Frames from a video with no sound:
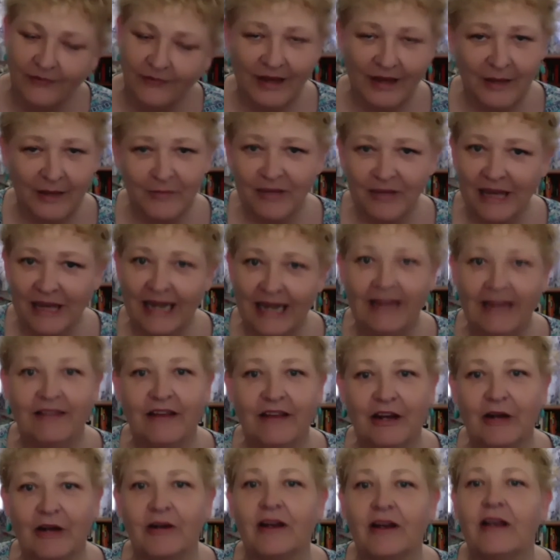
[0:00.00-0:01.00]
I'm getting
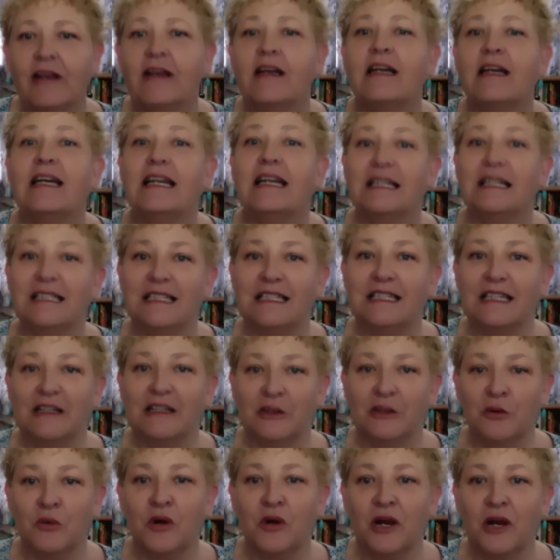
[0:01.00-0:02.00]
there. It's still
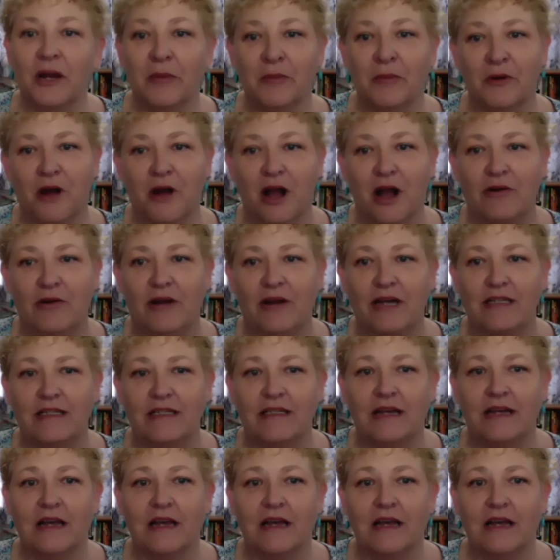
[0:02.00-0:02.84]
a work in progress.